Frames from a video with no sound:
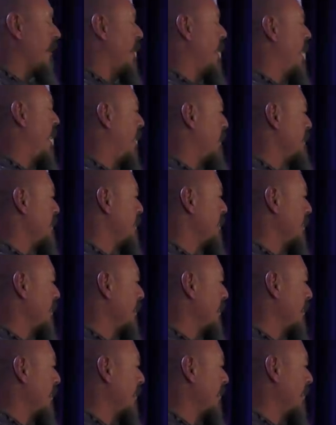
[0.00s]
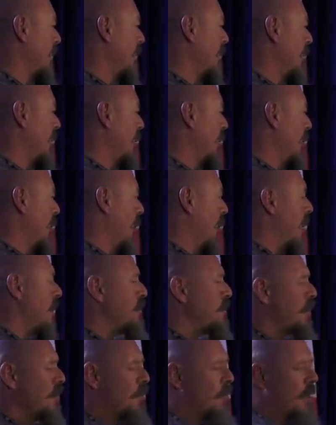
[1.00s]
of laughs. And
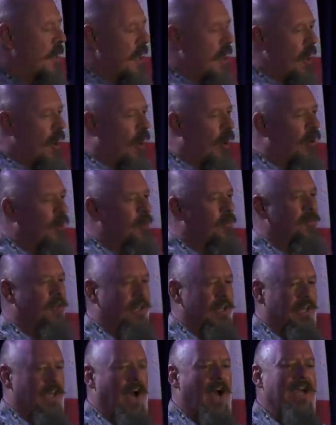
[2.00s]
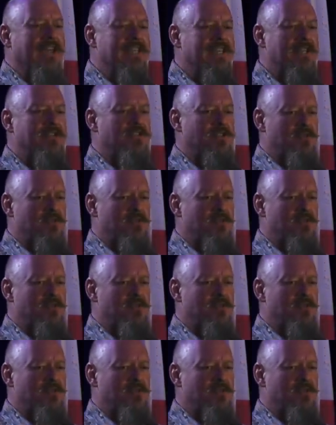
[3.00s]
so ultimately, I did